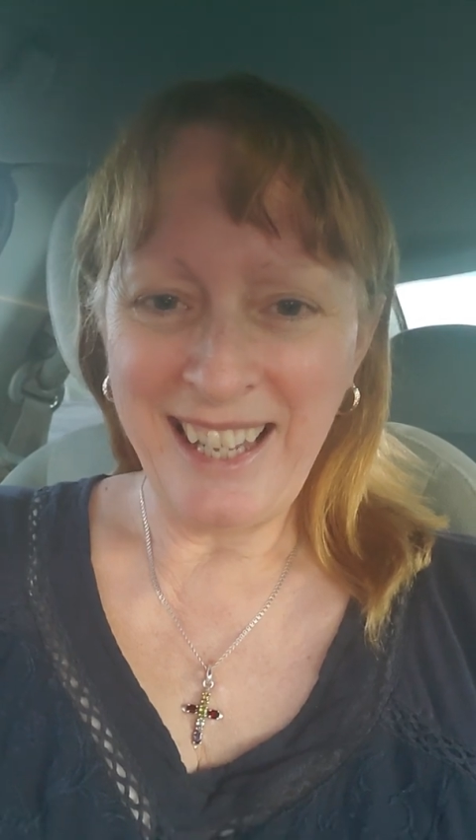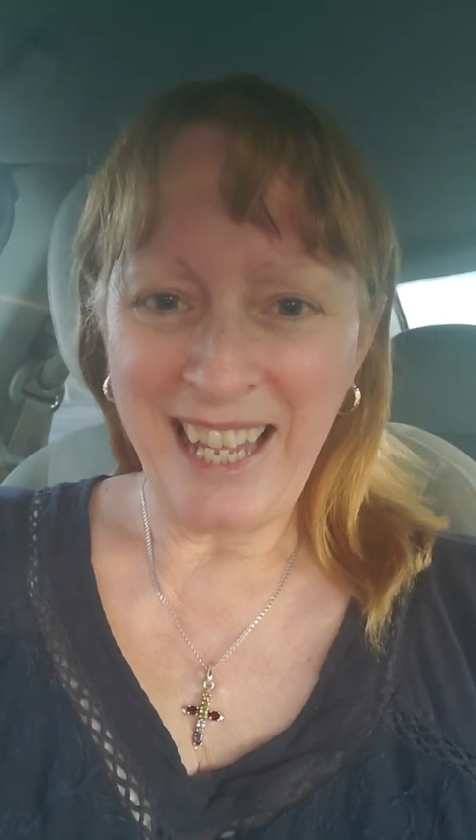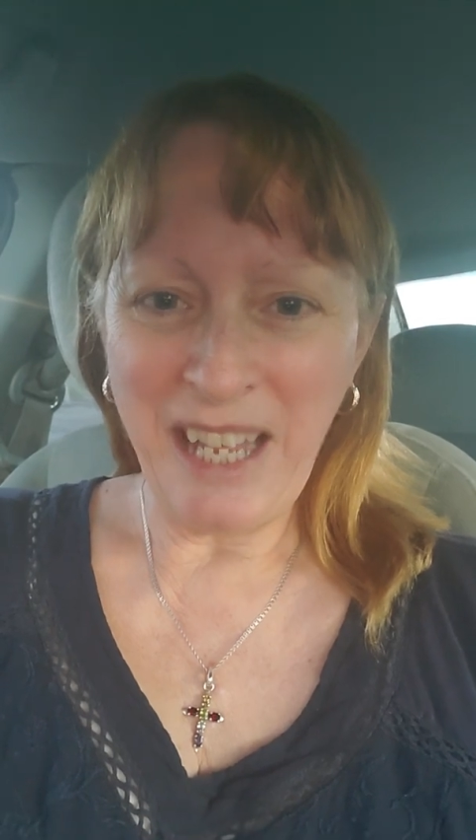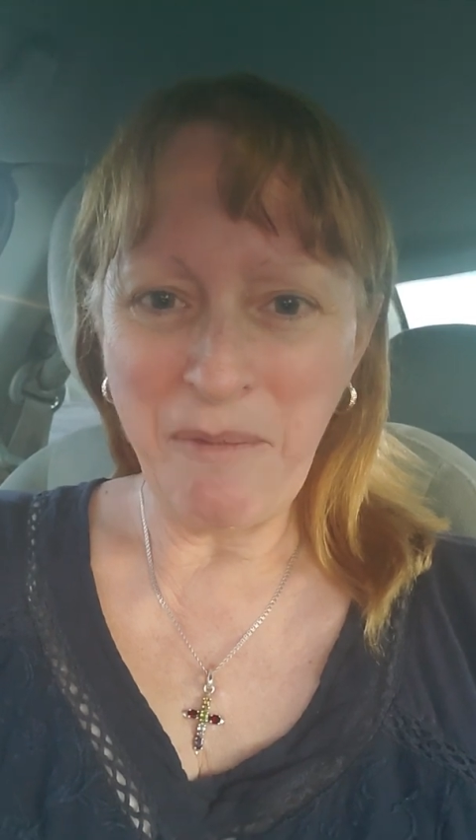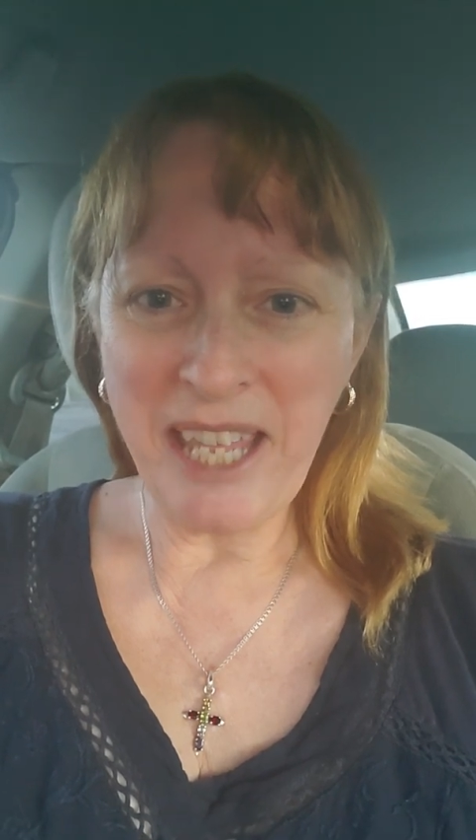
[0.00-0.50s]

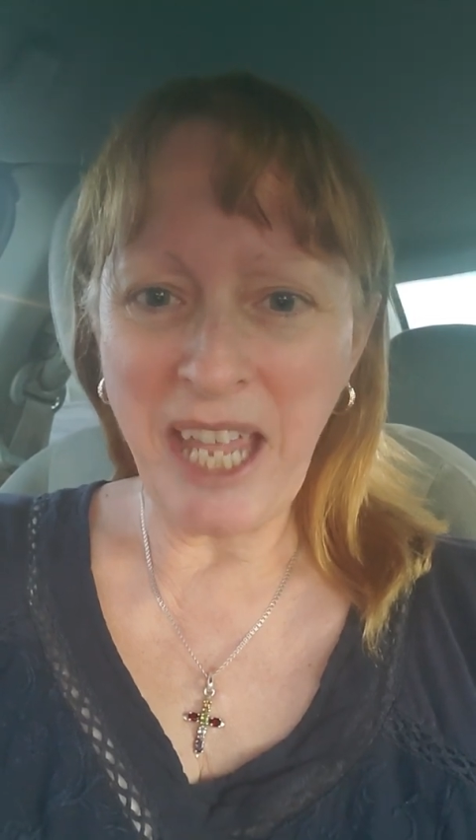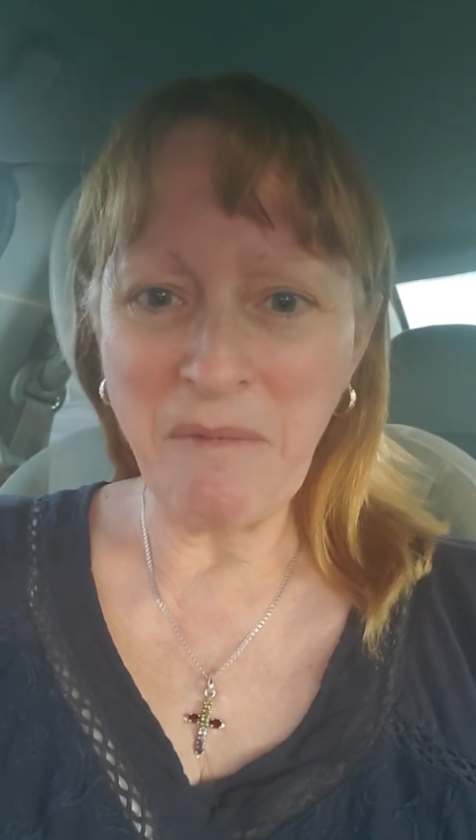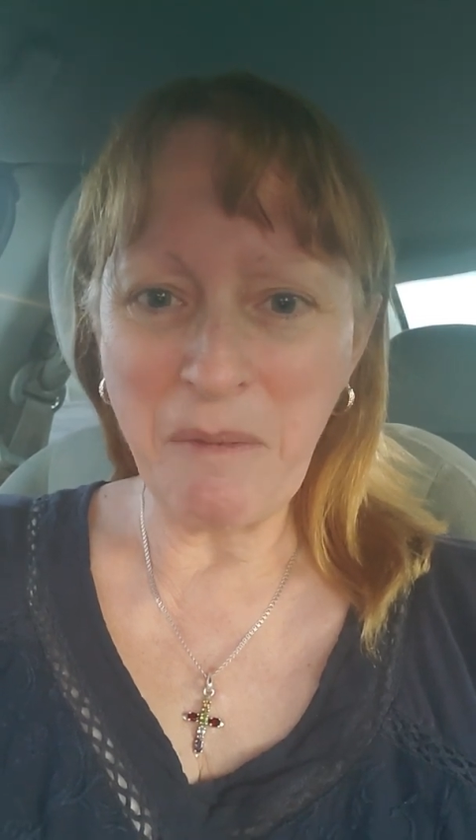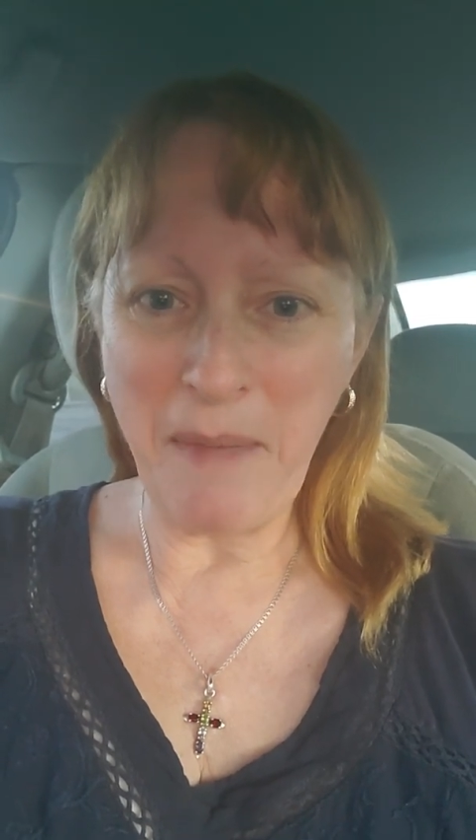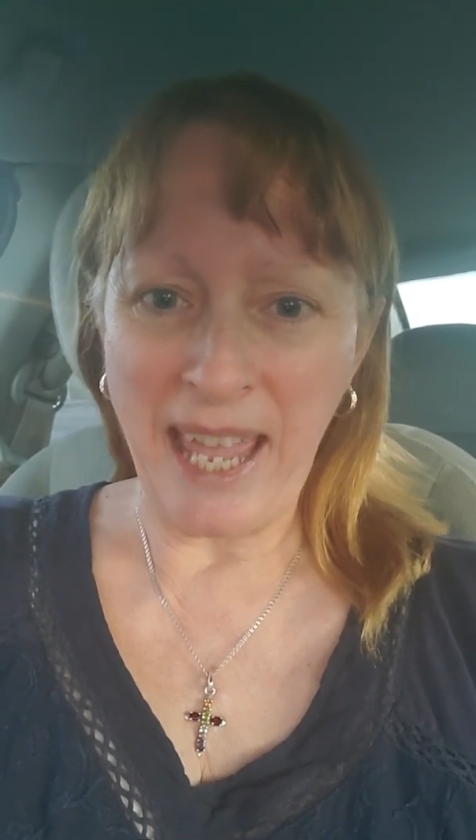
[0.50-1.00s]
and became
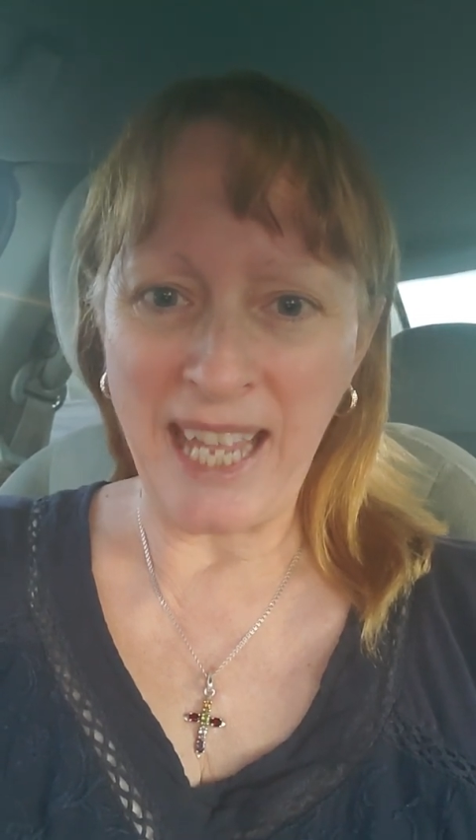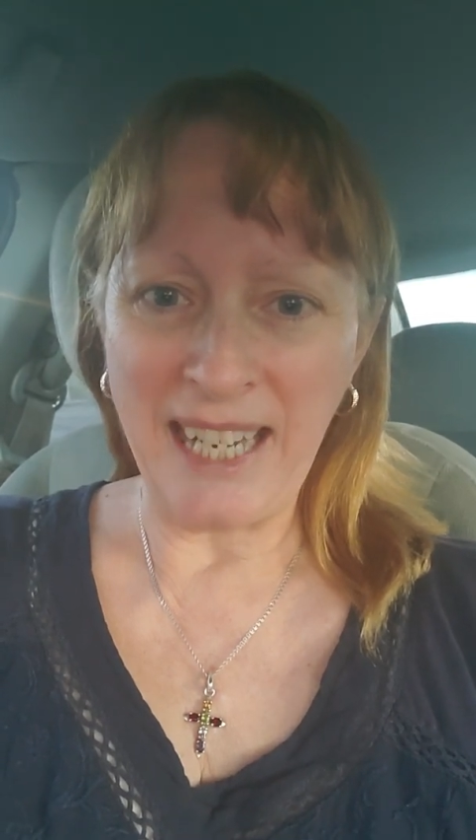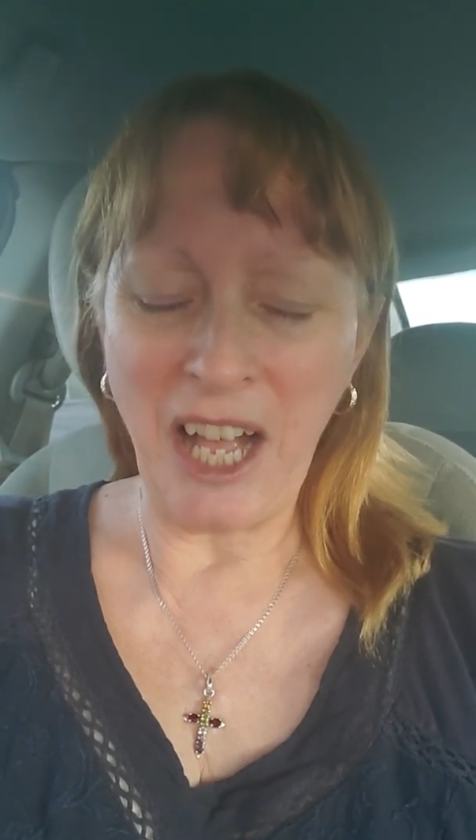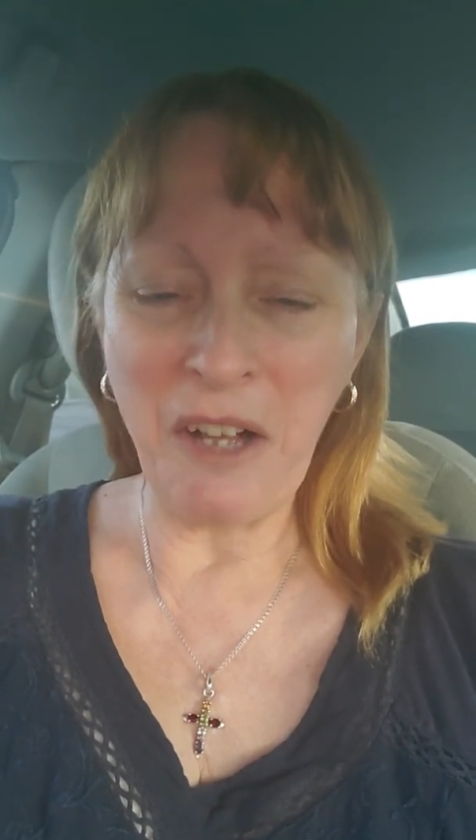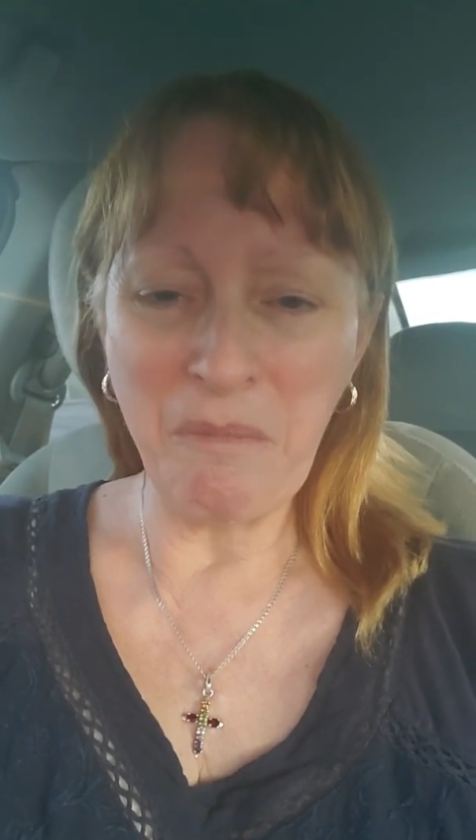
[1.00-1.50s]
a man,
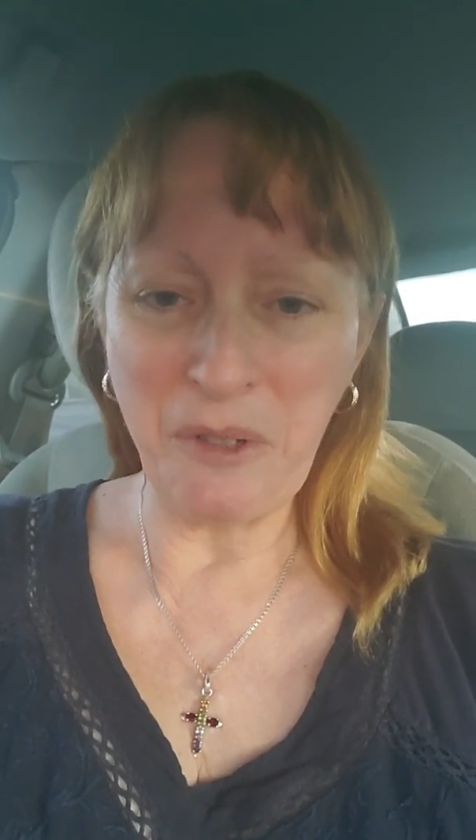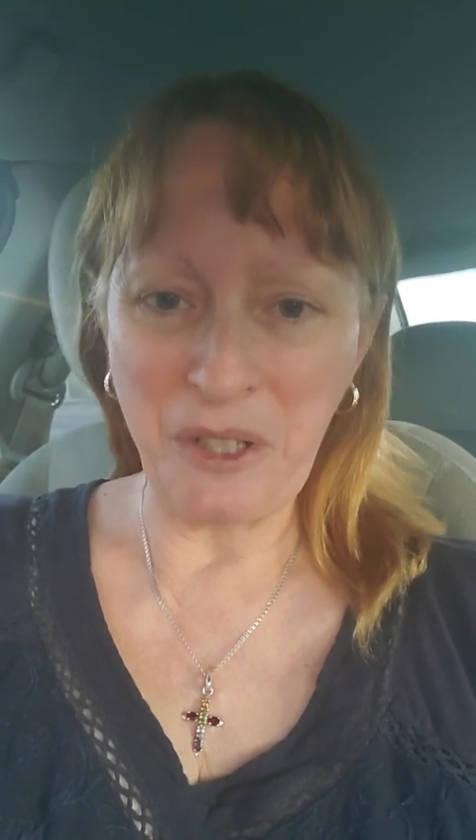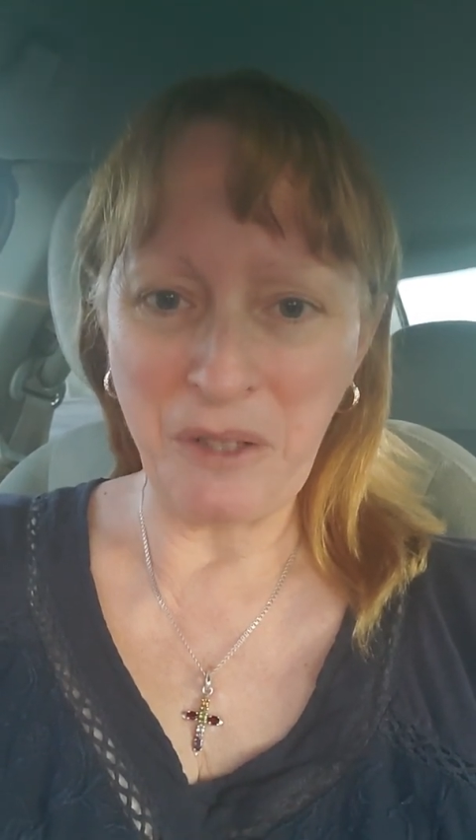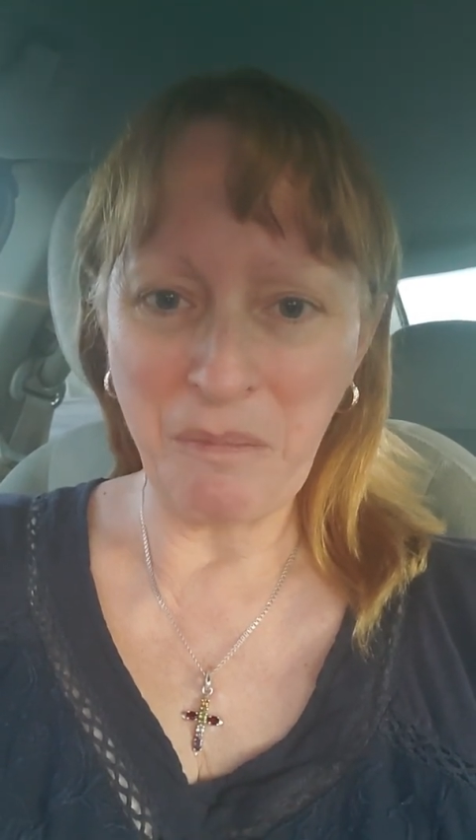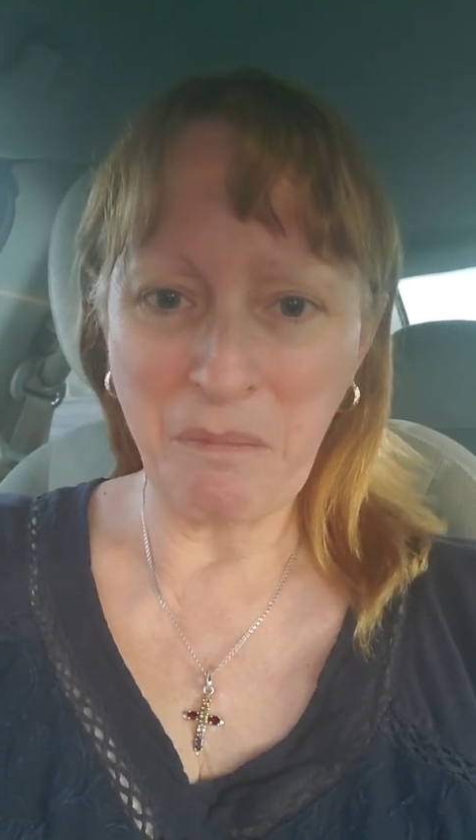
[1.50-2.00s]

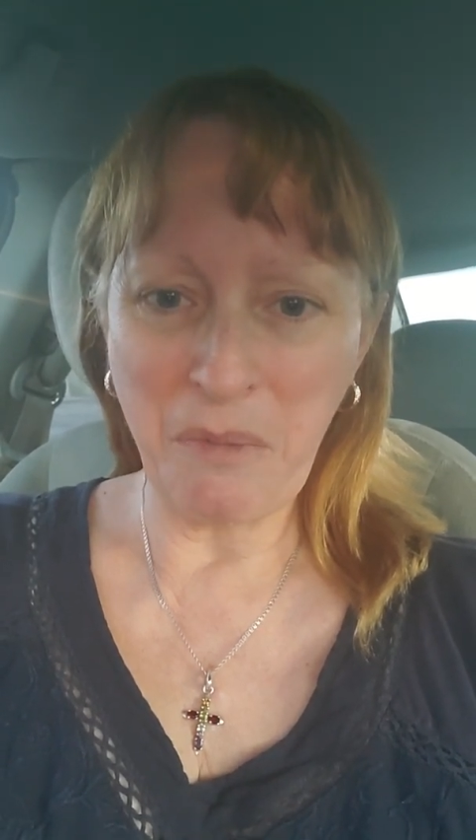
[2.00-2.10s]
humble,